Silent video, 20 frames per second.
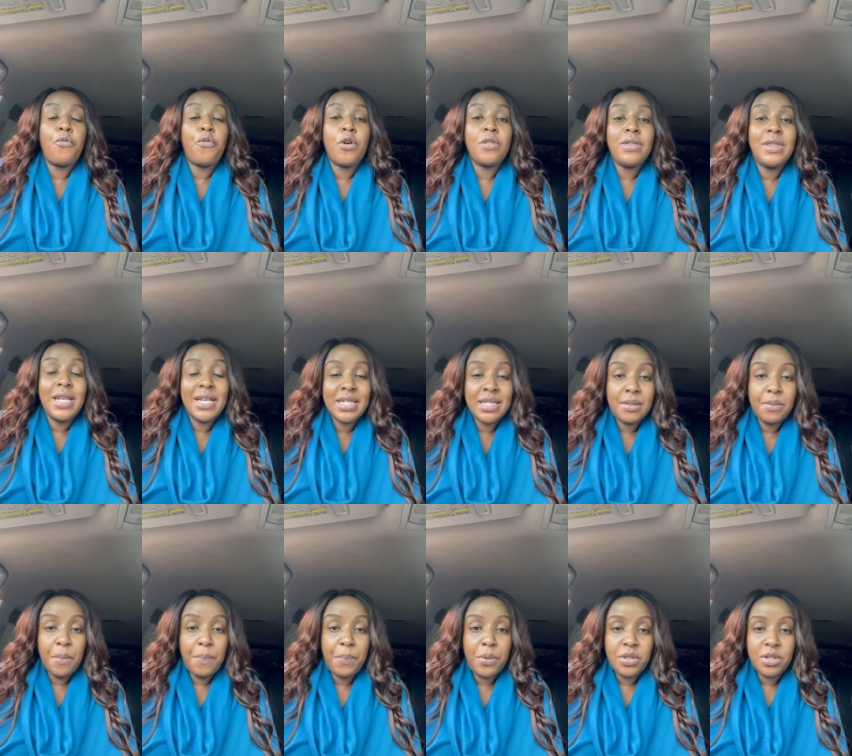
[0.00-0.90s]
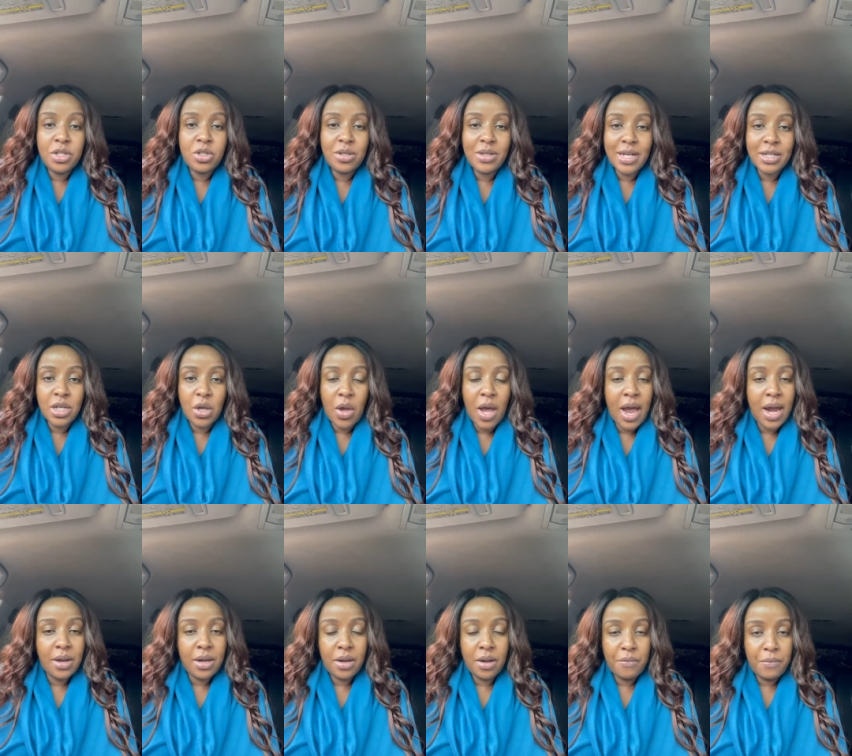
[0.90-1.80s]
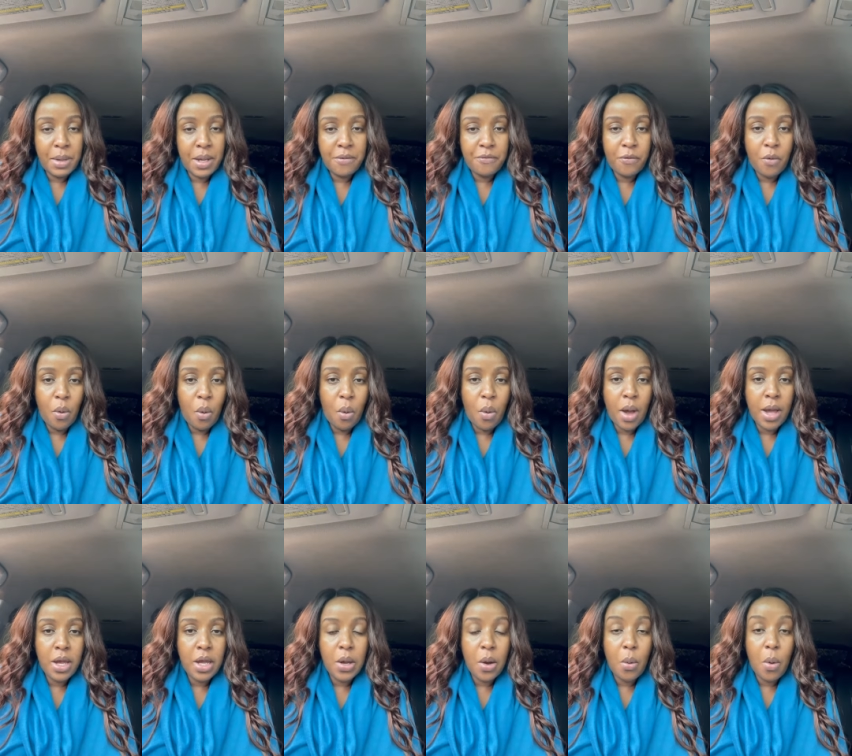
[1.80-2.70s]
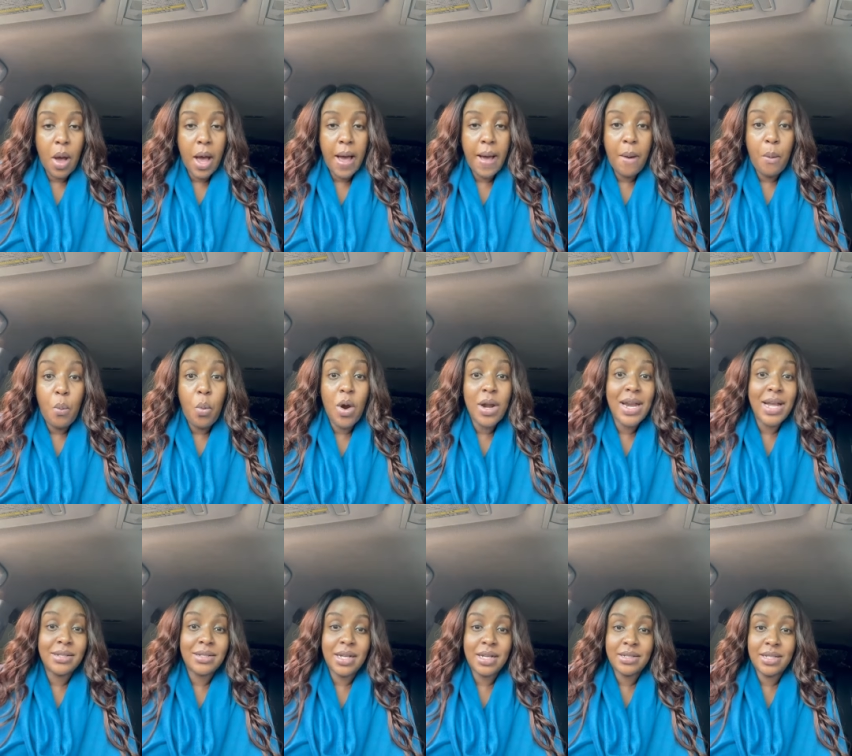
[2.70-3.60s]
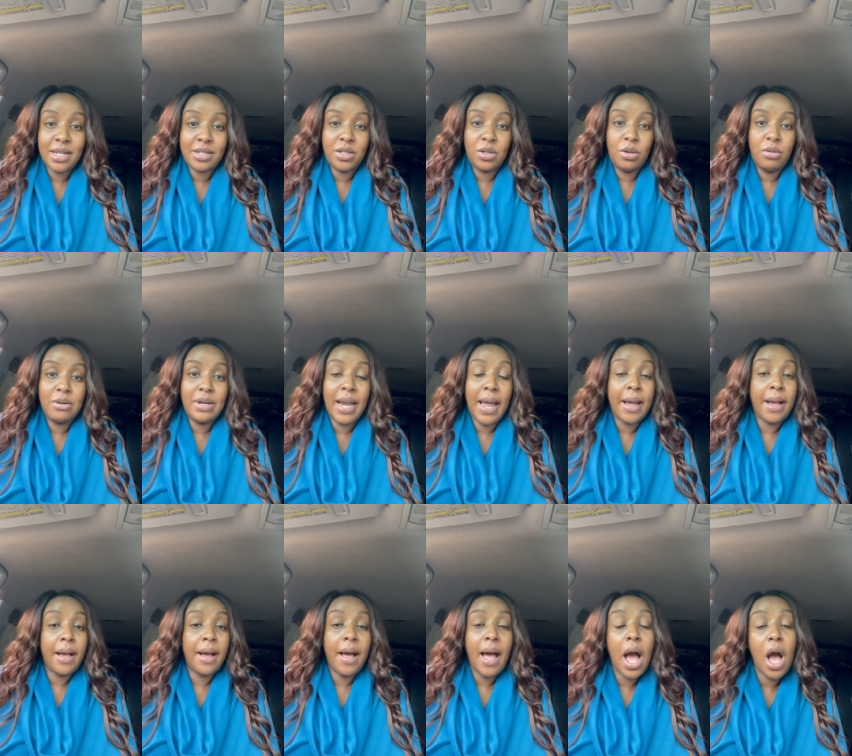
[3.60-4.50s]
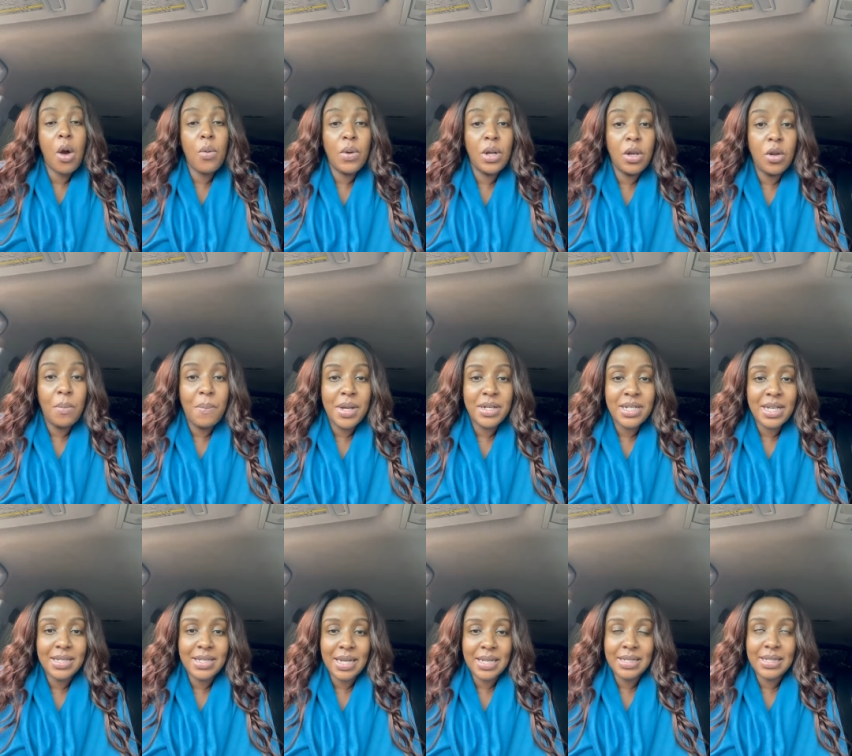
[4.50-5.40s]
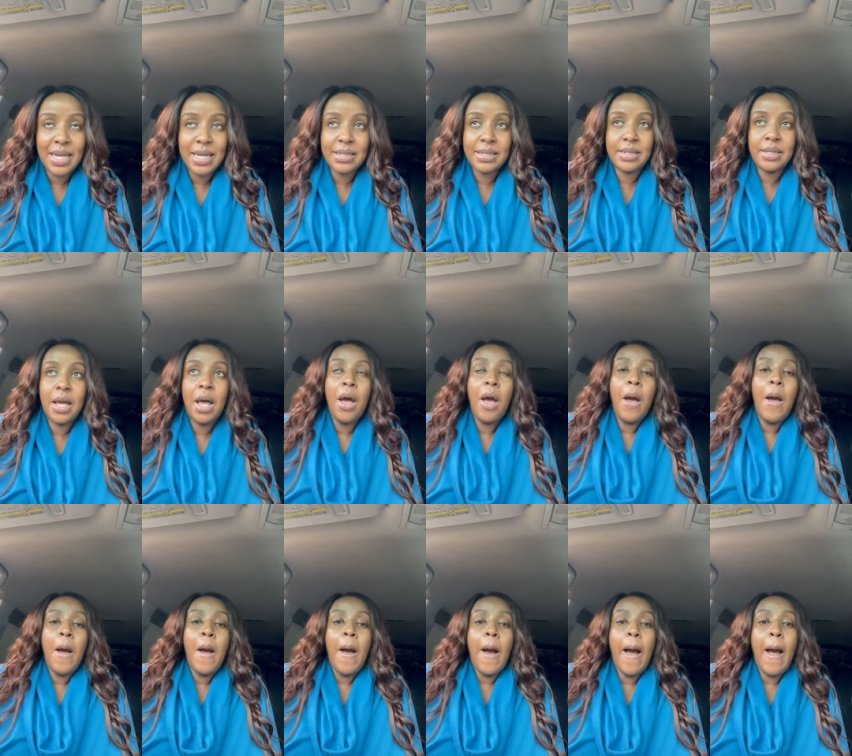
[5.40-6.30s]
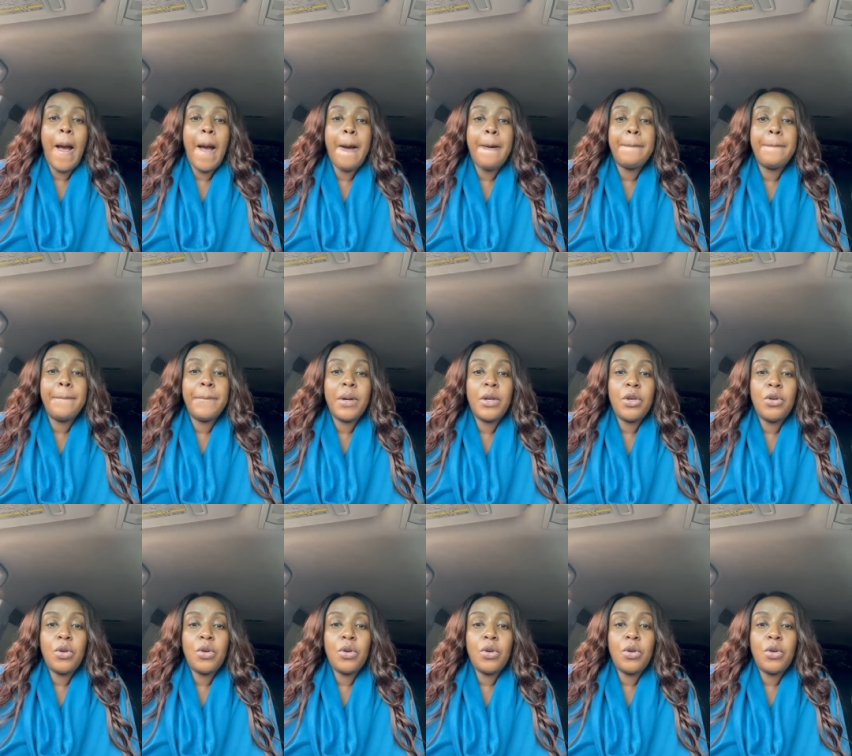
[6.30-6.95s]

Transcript: this position that you're hiring me for, what does success look like? How will you measure success? What